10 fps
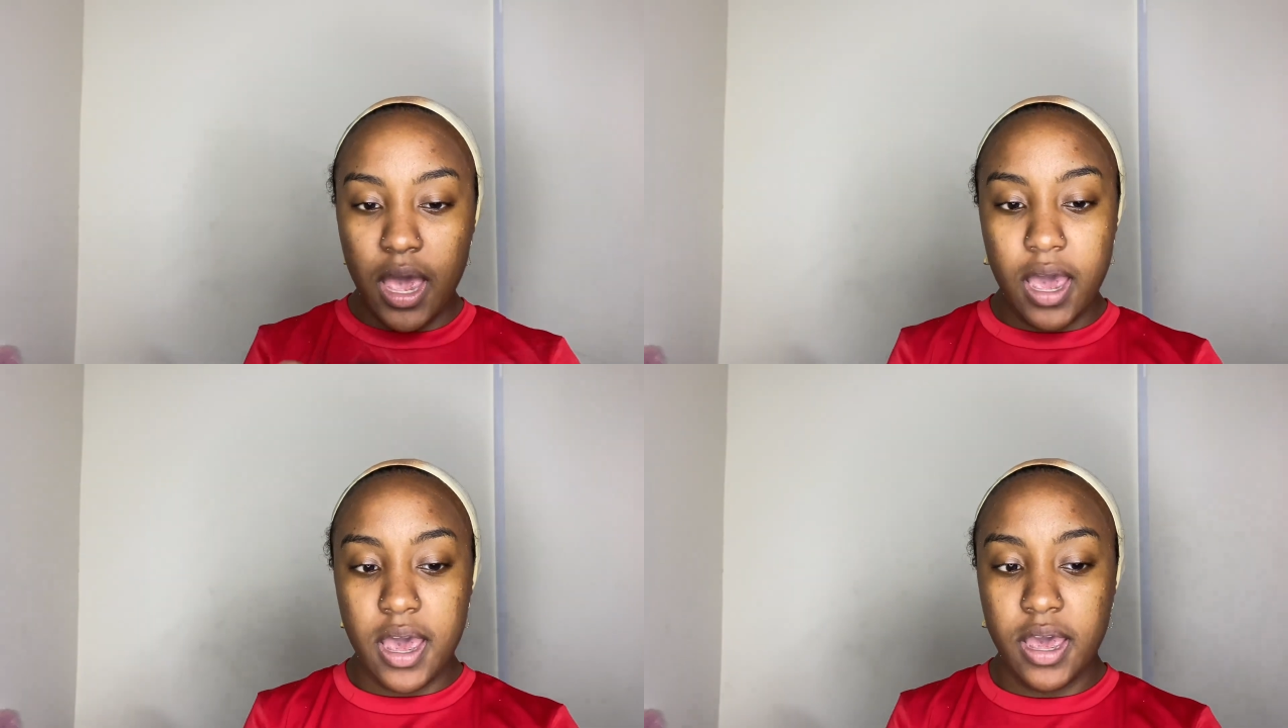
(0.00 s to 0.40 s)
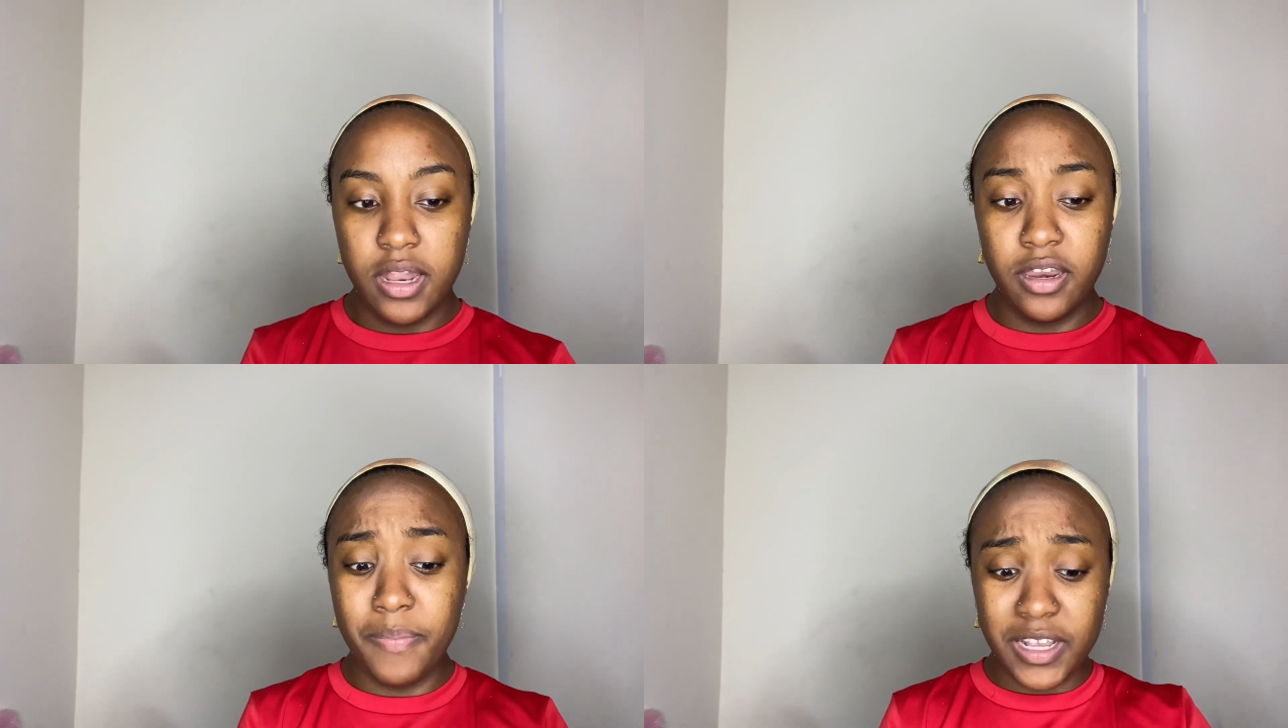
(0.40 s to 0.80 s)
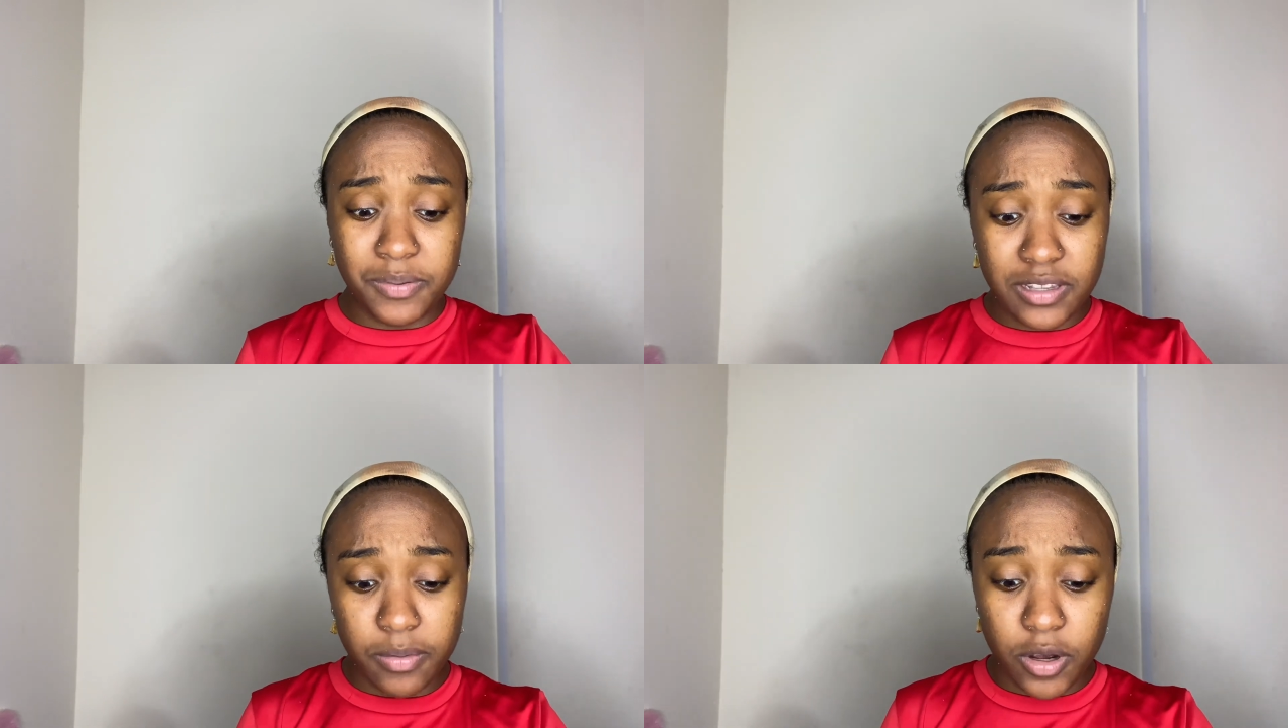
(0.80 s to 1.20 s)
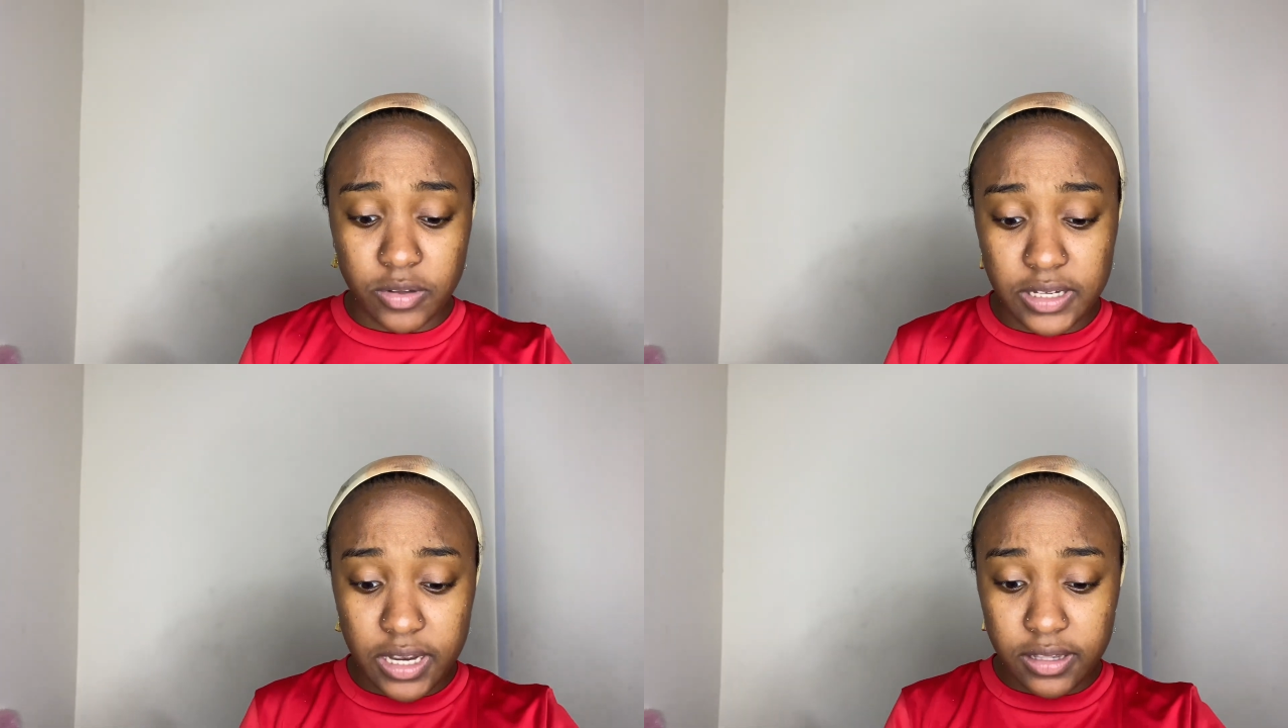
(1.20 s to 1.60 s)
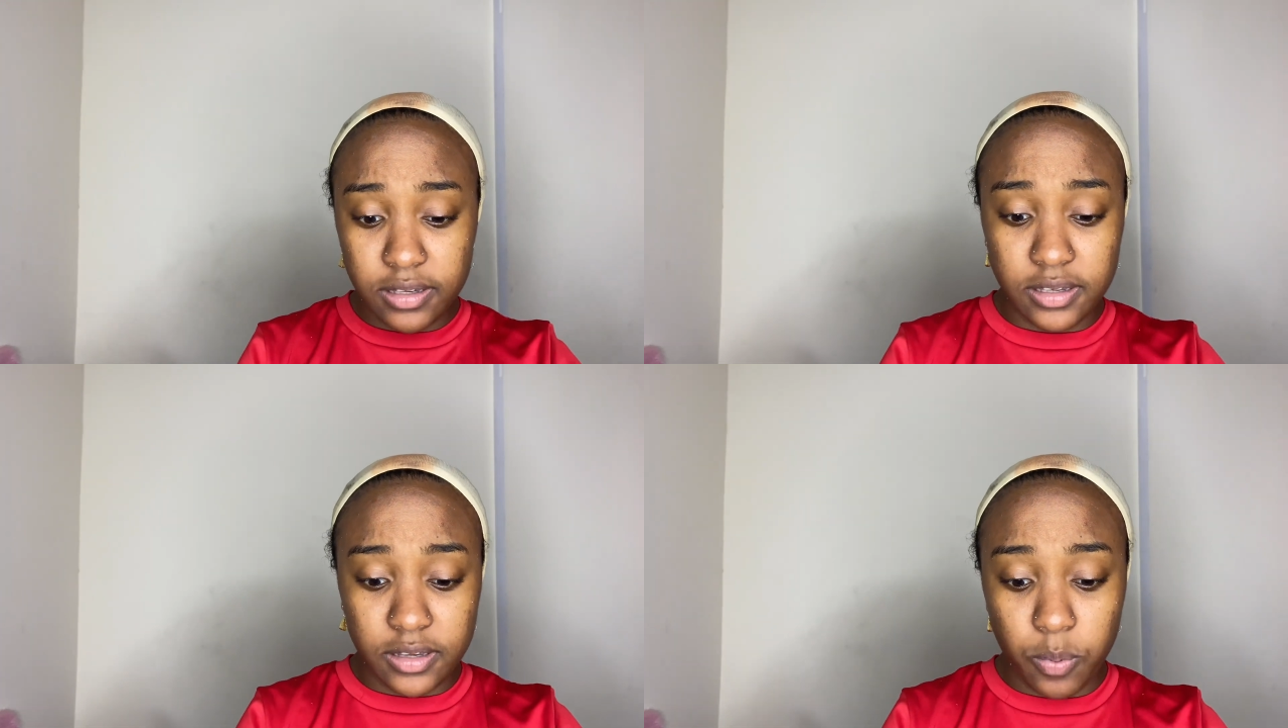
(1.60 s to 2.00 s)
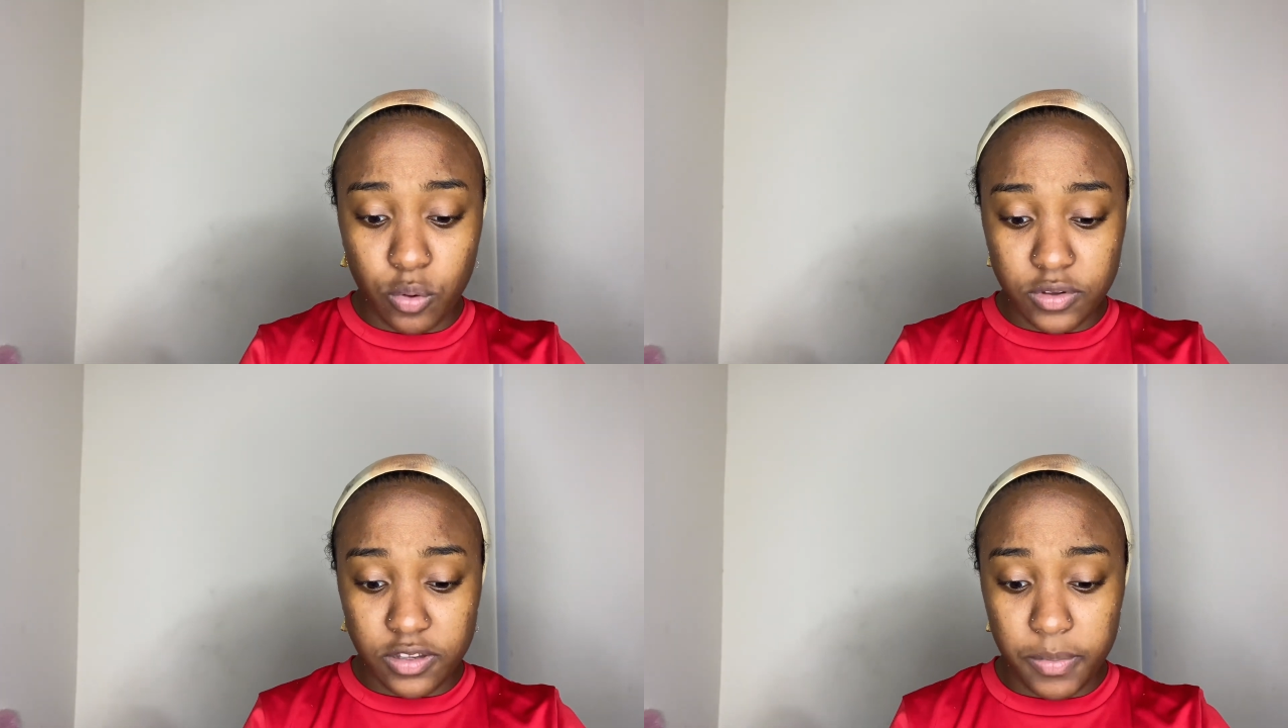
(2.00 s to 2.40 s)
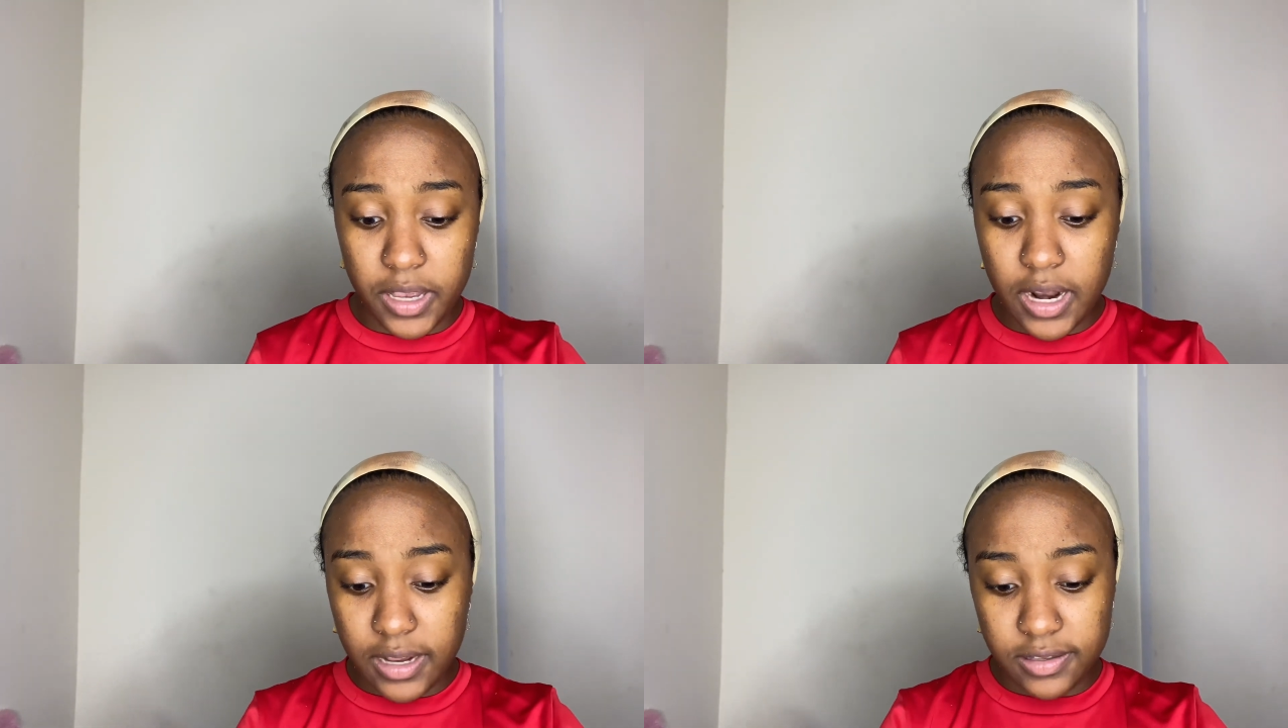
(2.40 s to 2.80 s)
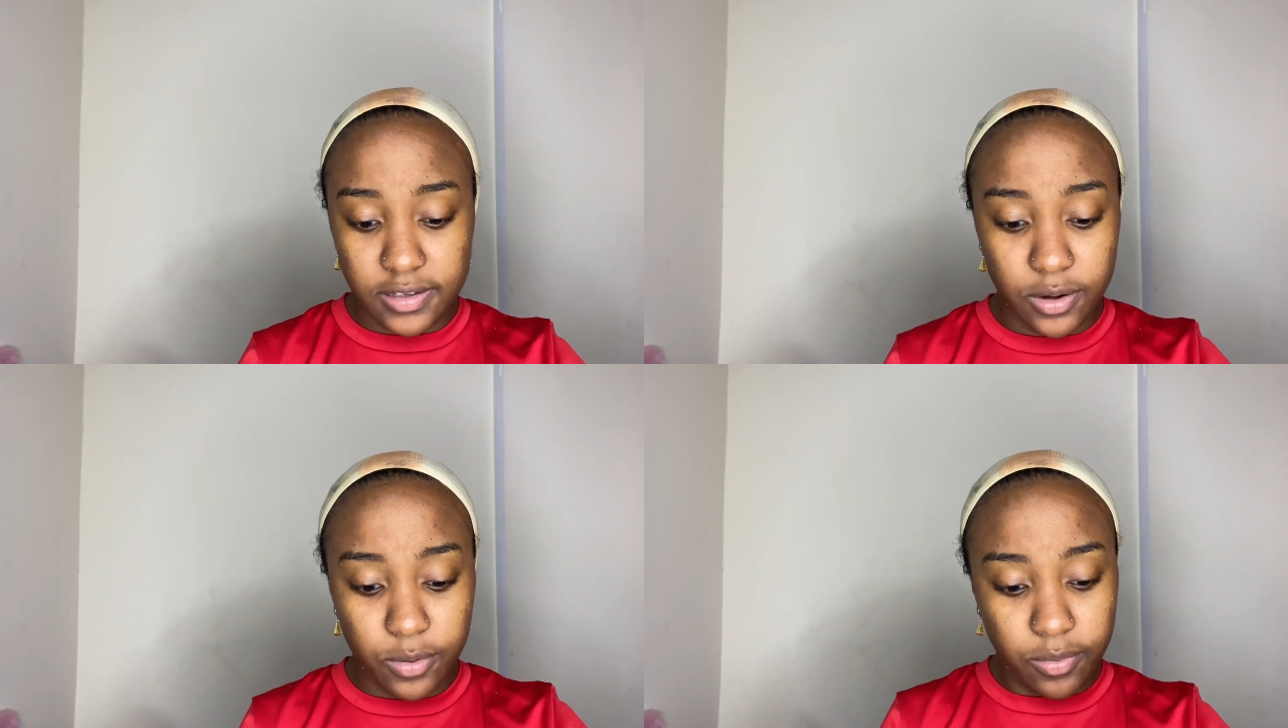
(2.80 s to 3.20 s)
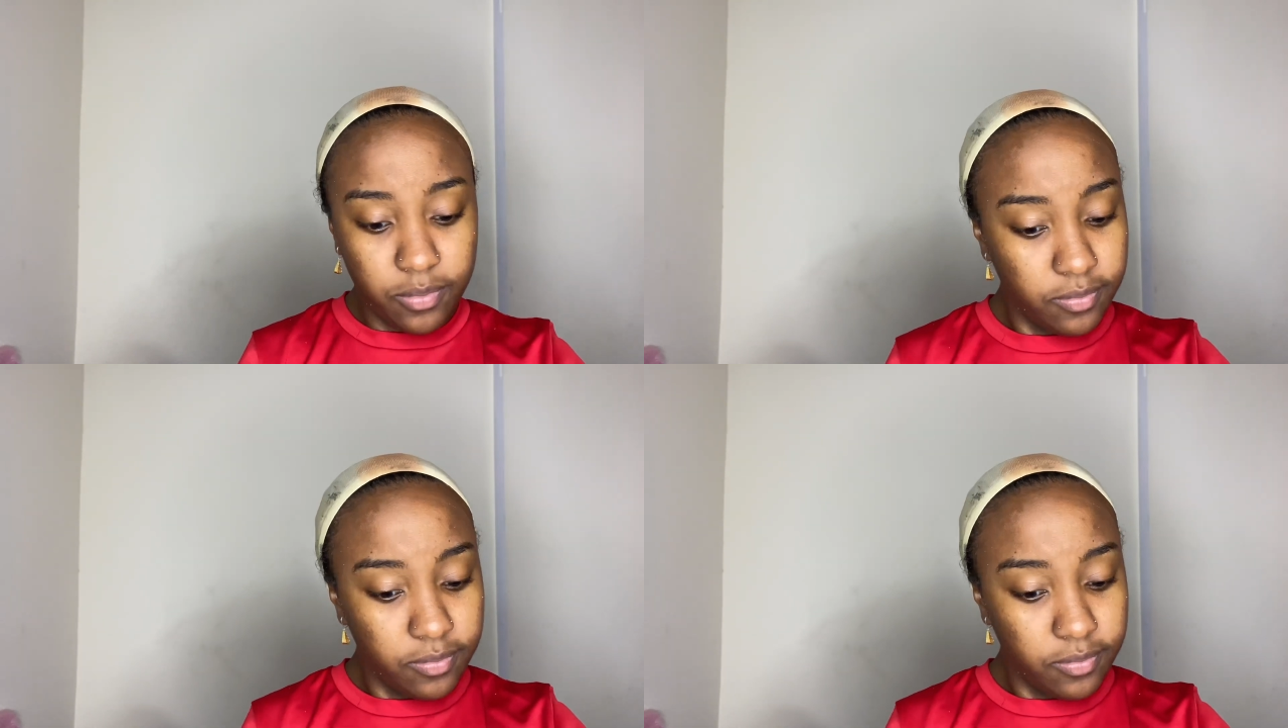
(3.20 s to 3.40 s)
and the best part about it supposed to be that, you know,